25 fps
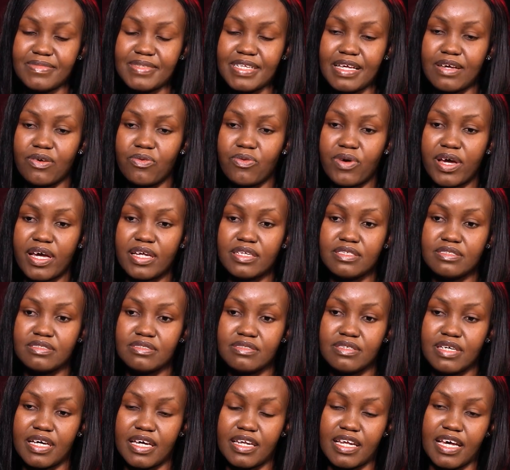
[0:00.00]

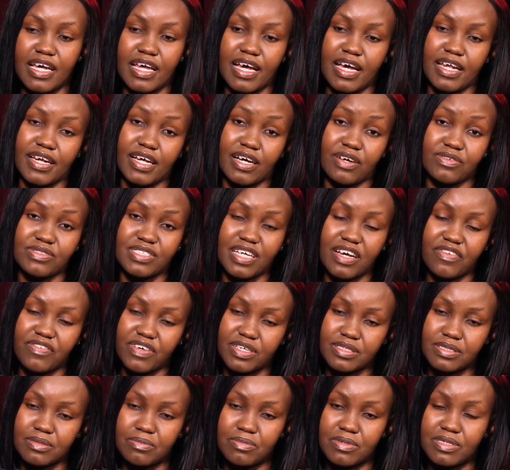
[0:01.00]
I'll
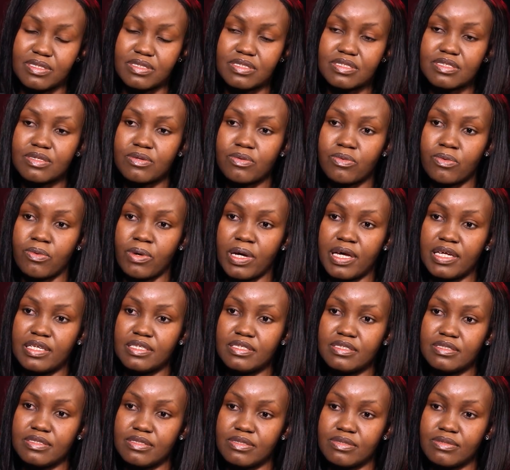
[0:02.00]
divert a bit,
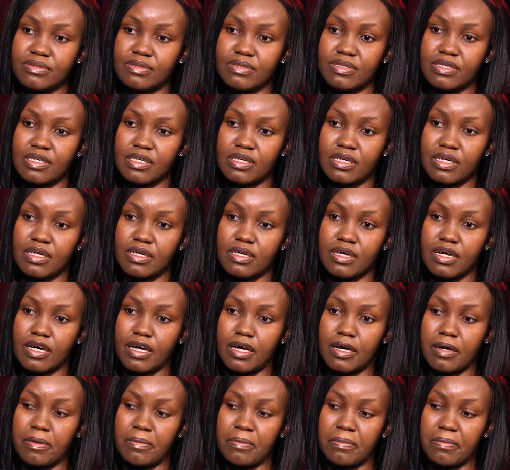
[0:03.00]
when
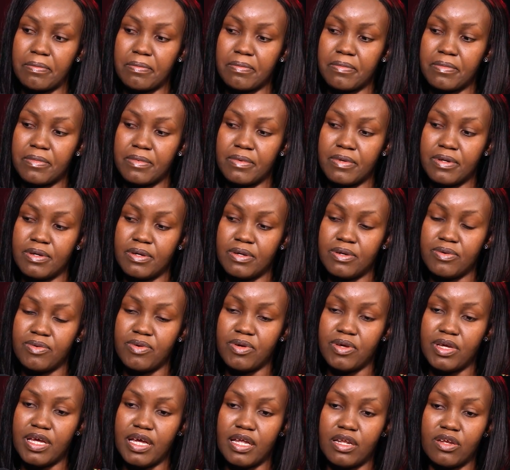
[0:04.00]
a
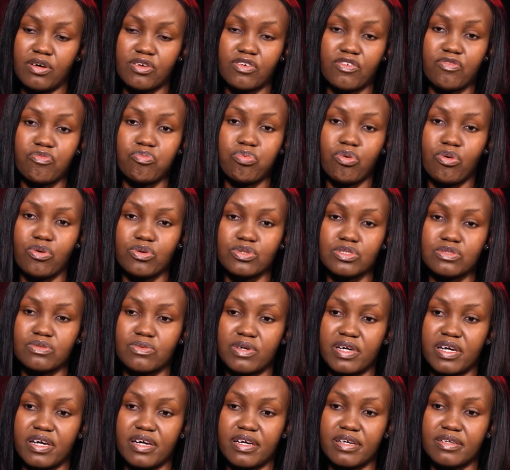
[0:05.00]
lot of polls
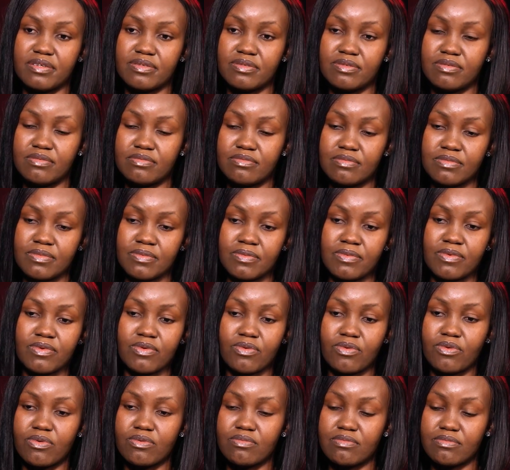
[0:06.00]
were
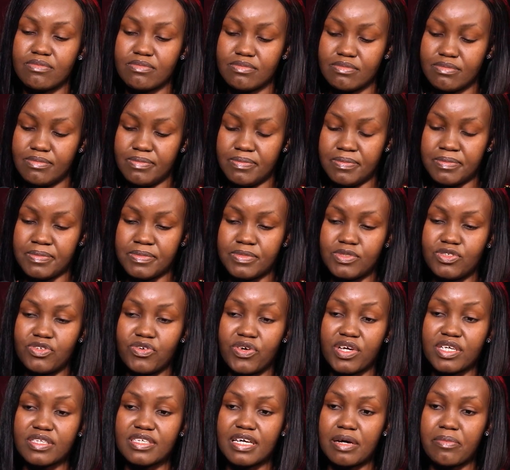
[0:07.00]

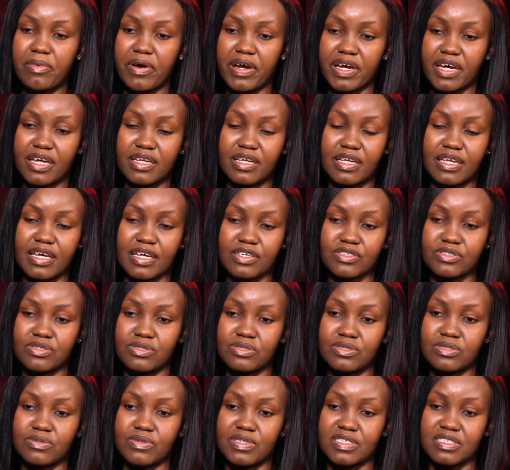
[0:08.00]
during the American
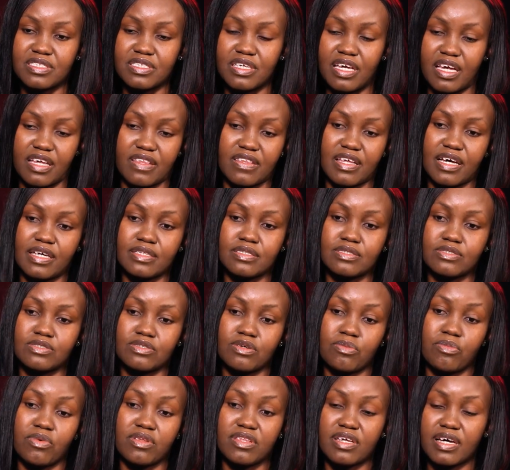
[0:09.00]
elections were saying that
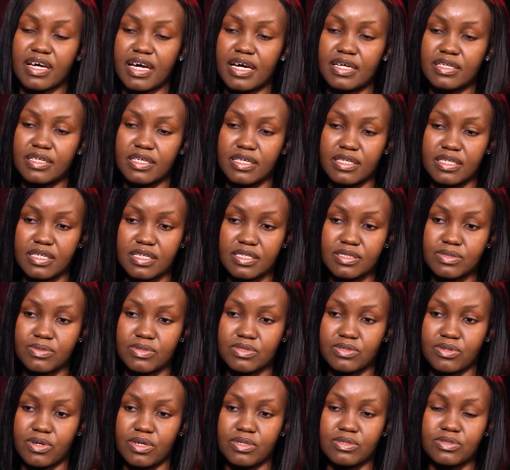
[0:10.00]
some other candidate
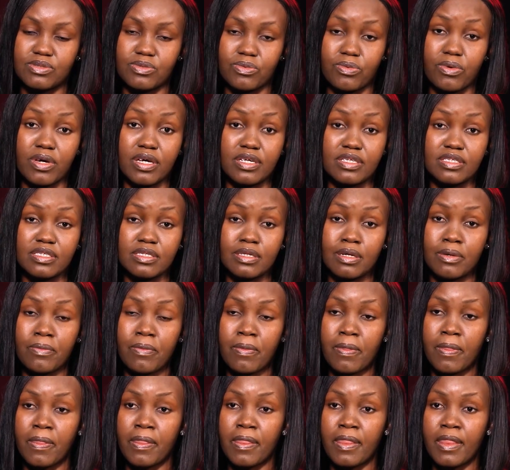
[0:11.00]
was going to win.
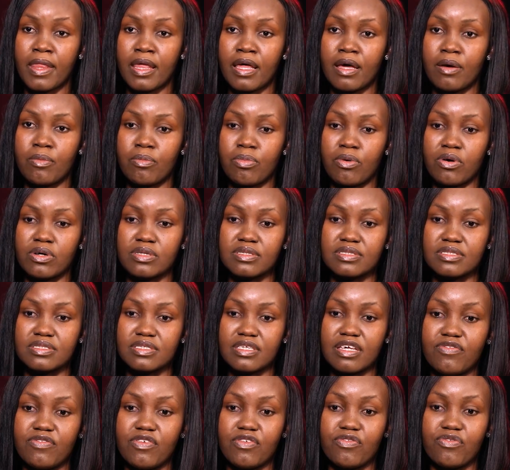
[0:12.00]
But
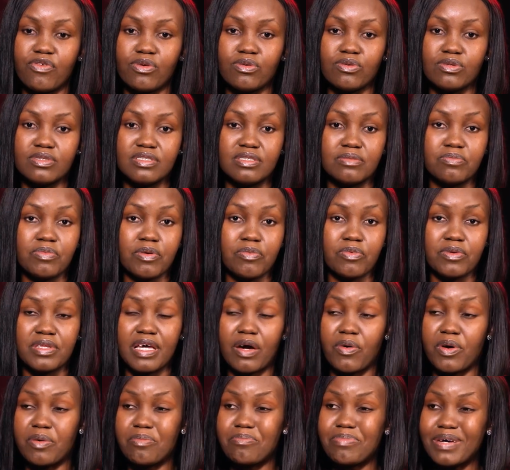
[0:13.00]
you followed the people
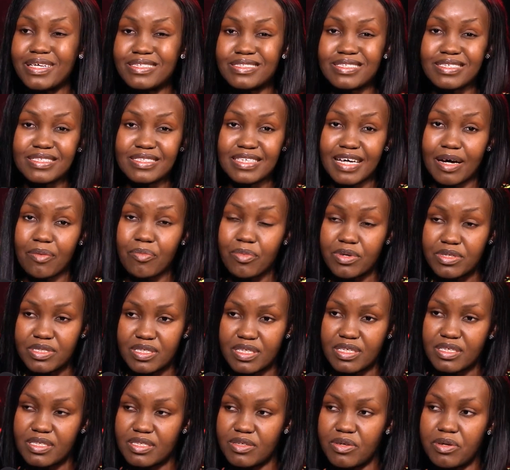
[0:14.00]
that were betting their
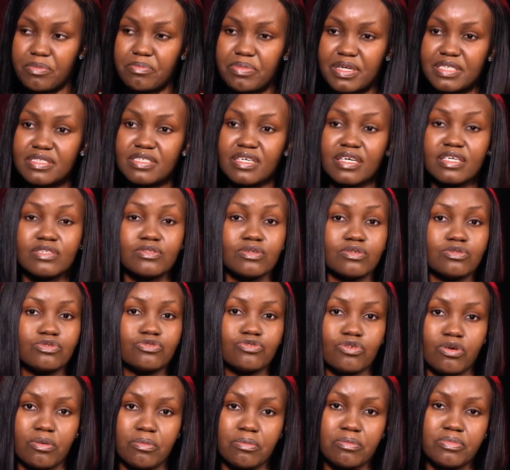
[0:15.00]
money, they were betting it on
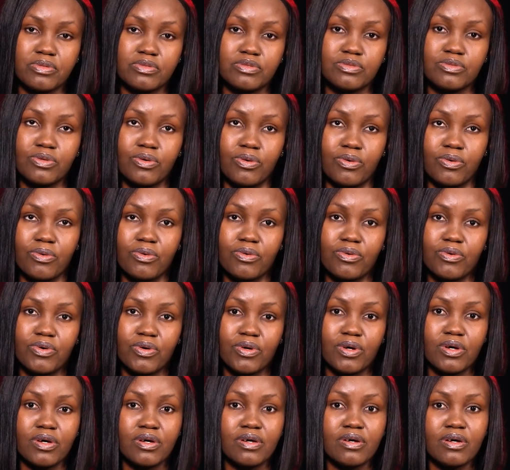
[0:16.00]
Trump. So
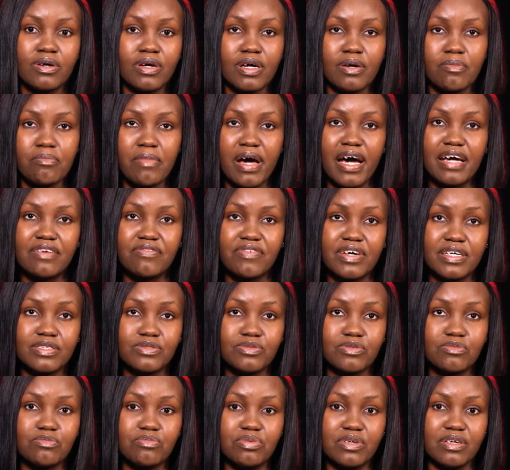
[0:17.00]
my
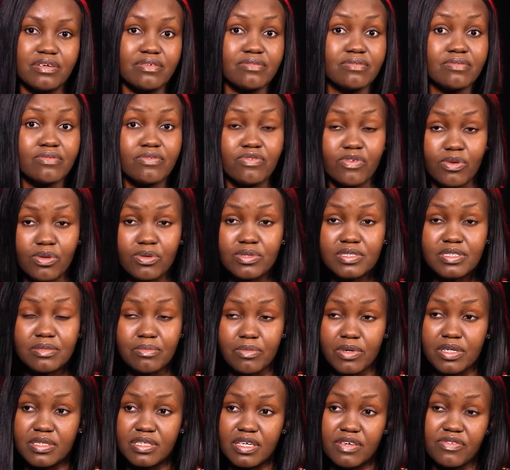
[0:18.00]
advice would be follow the
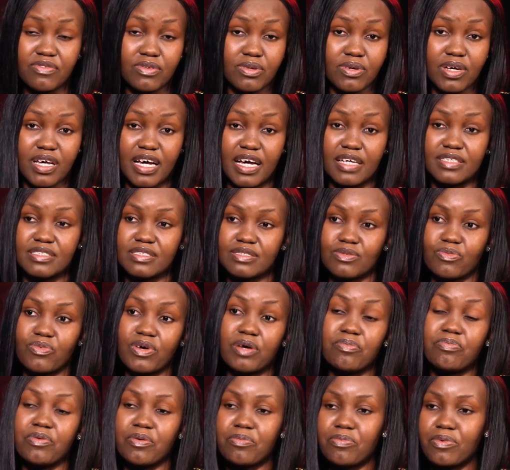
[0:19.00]
money. If you look at
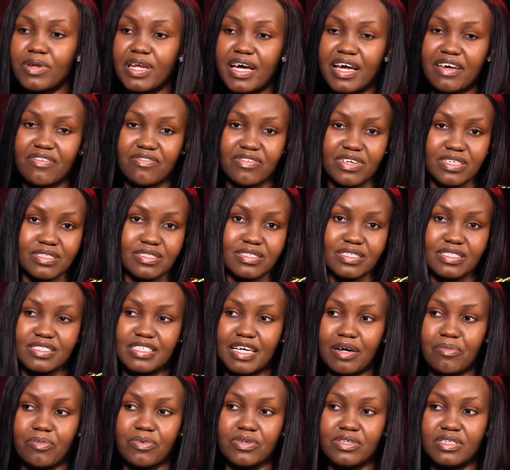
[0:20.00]
where people are investing
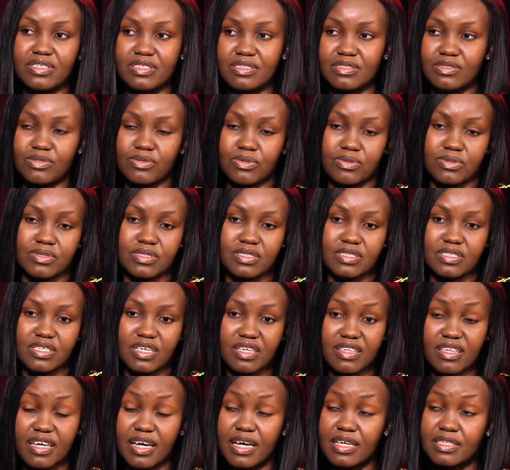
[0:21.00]
their monies, you would
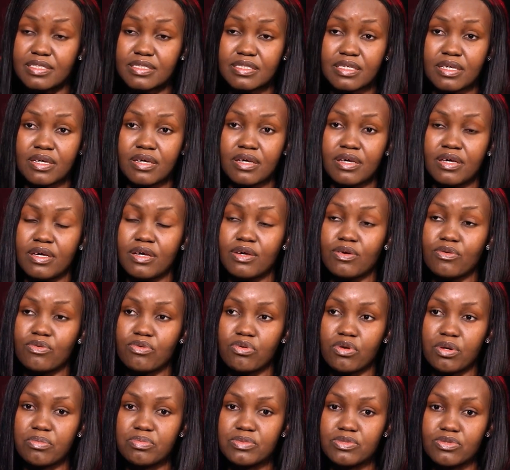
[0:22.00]
see that
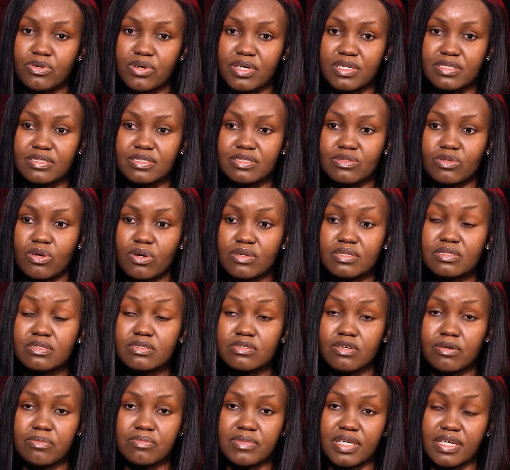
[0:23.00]
crypto is not
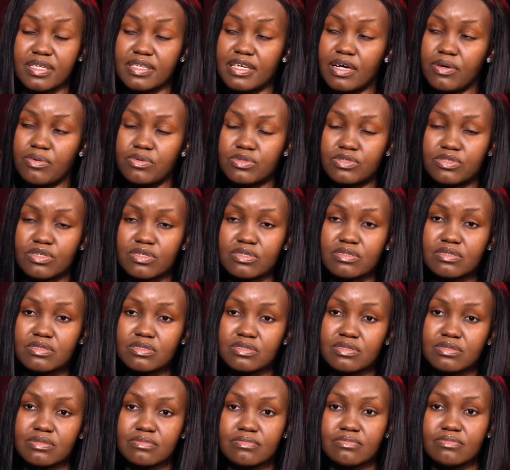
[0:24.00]
something that would
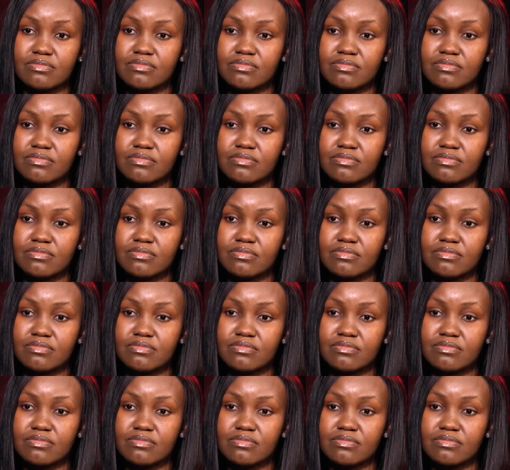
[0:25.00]
just